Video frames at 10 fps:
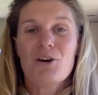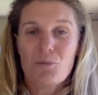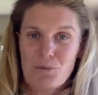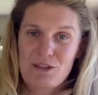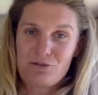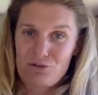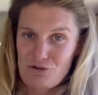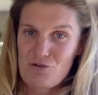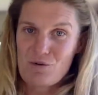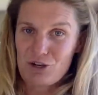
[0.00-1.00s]
whether or
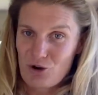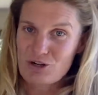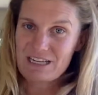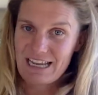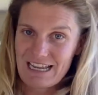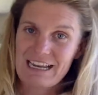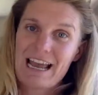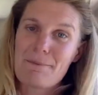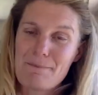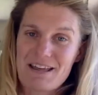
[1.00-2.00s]
not we're going to hit
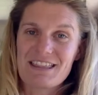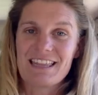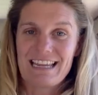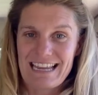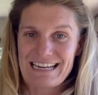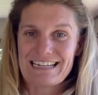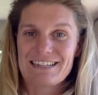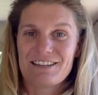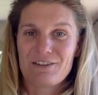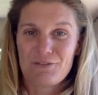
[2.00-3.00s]
our month end
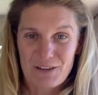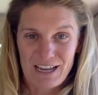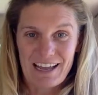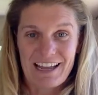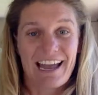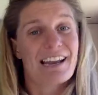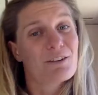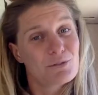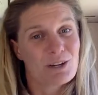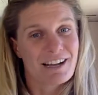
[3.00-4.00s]
figure and our
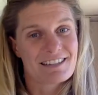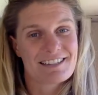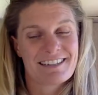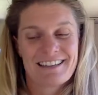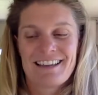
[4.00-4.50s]
forecast?